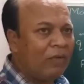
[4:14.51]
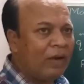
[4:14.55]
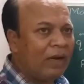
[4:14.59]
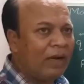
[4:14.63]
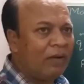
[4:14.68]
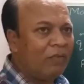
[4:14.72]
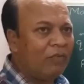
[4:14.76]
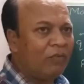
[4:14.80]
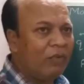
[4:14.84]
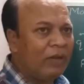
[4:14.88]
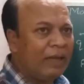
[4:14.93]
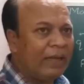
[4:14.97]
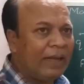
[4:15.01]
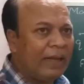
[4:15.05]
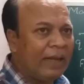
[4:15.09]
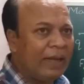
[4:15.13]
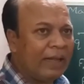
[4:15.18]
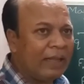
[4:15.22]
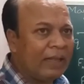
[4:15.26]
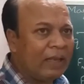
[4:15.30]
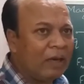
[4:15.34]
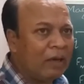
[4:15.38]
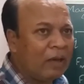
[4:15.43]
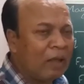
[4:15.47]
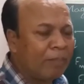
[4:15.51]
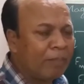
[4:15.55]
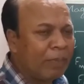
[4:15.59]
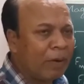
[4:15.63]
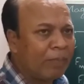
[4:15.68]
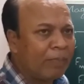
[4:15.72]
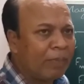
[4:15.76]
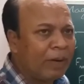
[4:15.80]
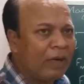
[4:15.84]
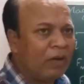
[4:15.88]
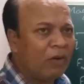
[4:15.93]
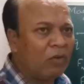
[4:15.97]
when V is in the
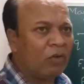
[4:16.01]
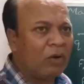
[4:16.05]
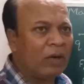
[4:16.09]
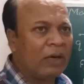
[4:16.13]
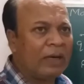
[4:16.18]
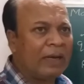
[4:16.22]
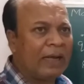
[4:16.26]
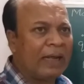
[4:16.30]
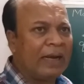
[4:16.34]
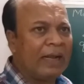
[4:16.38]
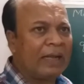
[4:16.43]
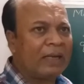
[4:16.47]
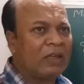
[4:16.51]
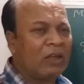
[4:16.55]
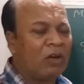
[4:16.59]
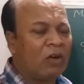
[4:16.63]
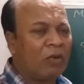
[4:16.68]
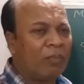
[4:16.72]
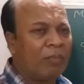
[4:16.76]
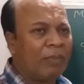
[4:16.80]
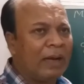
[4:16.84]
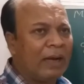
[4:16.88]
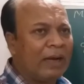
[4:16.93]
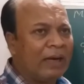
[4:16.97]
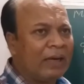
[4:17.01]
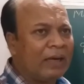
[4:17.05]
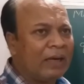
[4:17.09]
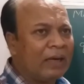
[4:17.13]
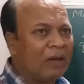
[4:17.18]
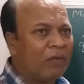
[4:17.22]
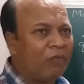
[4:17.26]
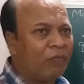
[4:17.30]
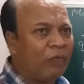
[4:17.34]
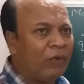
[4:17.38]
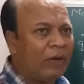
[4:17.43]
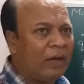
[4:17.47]
perpendicular direction of
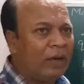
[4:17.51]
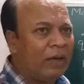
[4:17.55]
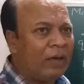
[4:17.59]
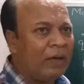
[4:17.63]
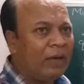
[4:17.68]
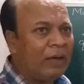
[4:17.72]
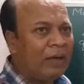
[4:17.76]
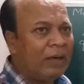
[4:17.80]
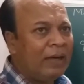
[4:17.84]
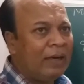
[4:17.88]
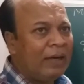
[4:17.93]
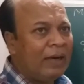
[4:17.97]
magnetic field,